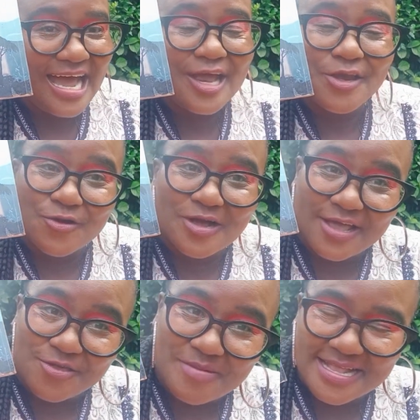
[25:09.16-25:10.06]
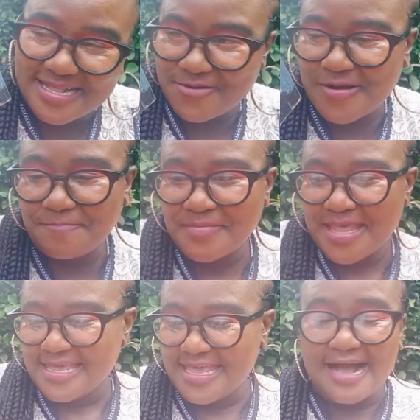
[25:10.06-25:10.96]
Nokhanyo Madliwa.
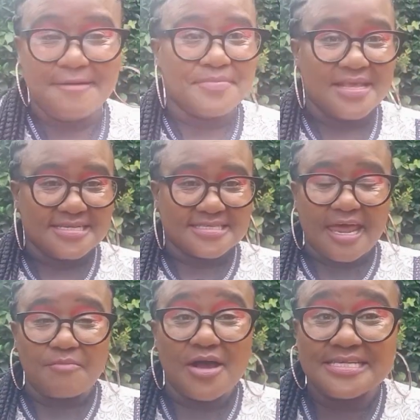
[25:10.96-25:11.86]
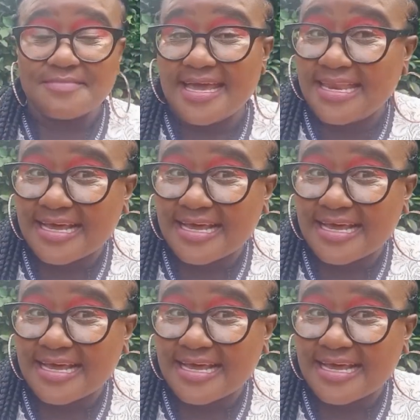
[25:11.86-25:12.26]
Yeah, Sigqibo is my little